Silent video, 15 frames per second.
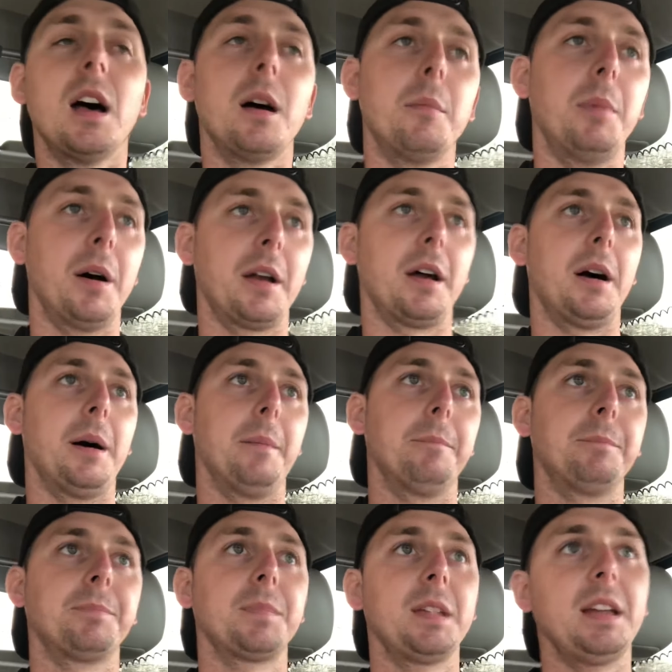But
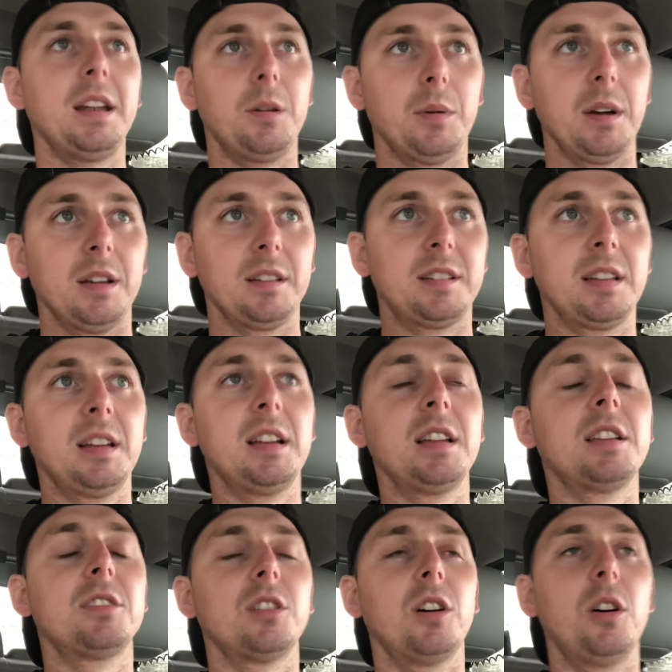anyways,
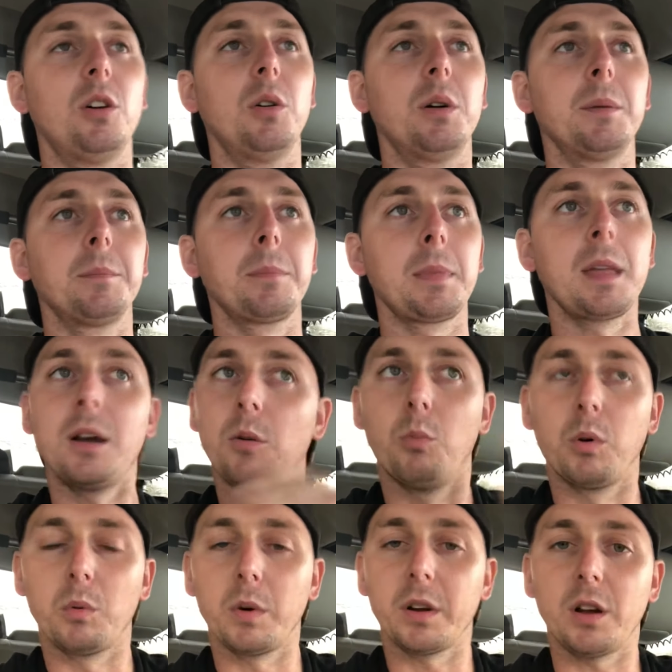so
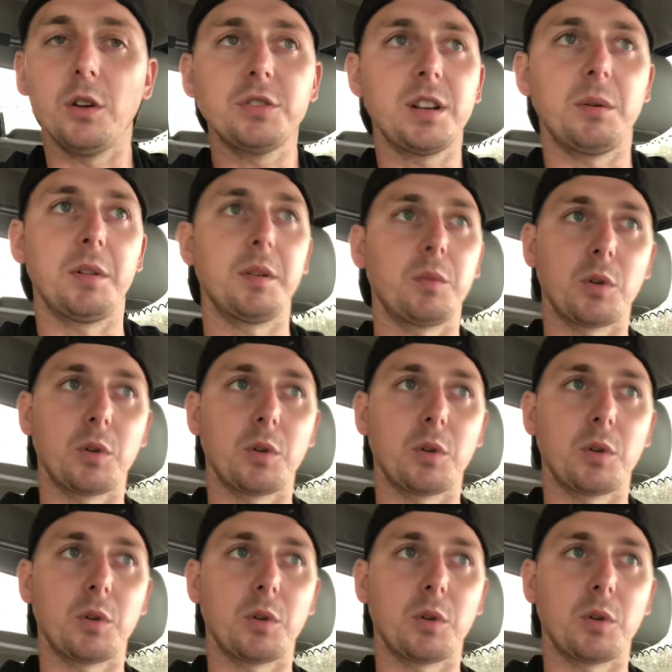we're negotiating with them.